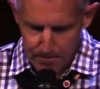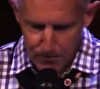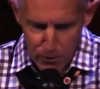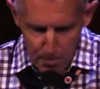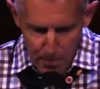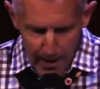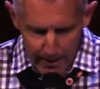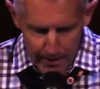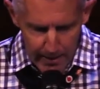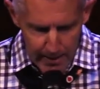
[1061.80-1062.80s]
To the
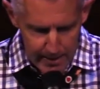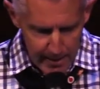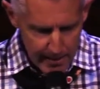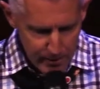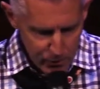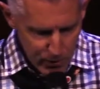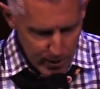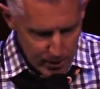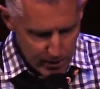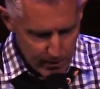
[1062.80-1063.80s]
banker, he's the hidden
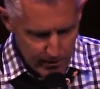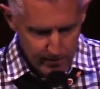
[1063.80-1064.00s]
treasure.